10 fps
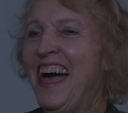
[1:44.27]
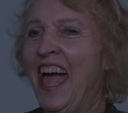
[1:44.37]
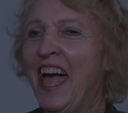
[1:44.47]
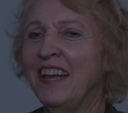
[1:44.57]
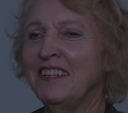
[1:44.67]

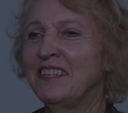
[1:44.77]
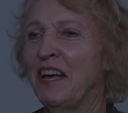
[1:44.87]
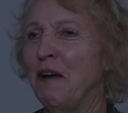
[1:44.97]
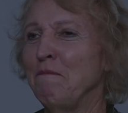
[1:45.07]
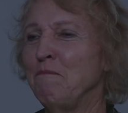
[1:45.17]
and
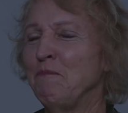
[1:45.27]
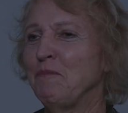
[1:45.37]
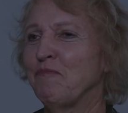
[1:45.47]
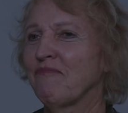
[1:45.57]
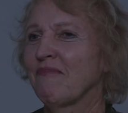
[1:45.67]
um,
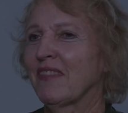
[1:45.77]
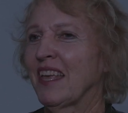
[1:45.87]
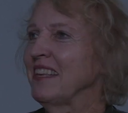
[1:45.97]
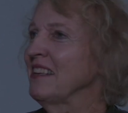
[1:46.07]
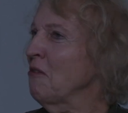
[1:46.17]

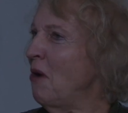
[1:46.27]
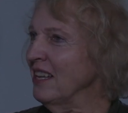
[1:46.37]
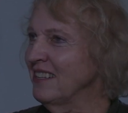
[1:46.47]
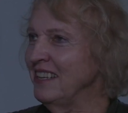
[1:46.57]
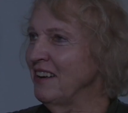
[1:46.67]

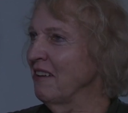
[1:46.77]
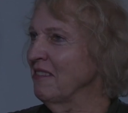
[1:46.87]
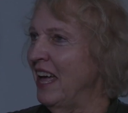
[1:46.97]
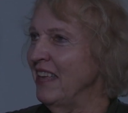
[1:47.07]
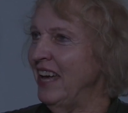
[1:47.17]
quite you know
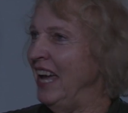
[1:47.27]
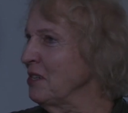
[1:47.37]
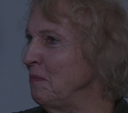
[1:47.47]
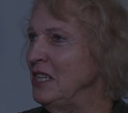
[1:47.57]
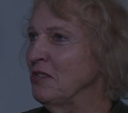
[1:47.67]
they, had
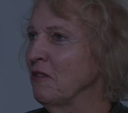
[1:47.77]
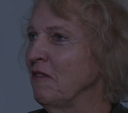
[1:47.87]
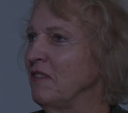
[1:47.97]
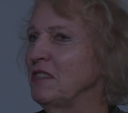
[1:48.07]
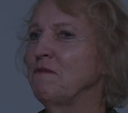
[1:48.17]
to be sort
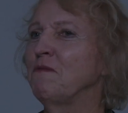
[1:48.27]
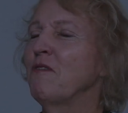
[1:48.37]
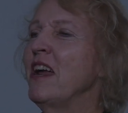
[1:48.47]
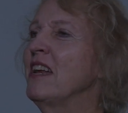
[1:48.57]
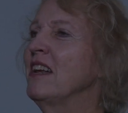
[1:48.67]
of this
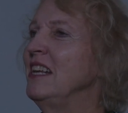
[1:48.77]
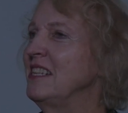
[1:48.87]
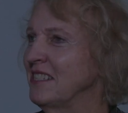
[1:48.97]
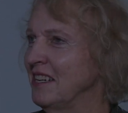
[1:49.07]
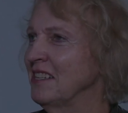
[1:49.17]
friendly,
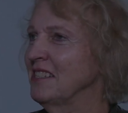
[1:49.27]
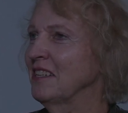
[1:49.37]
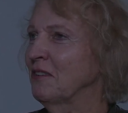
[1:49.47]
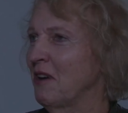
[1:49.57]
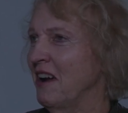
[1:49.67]

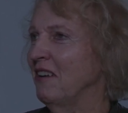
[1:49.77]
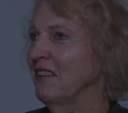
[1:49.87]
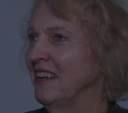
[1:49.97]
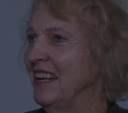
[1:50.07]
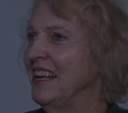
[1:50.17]
sinister crowd,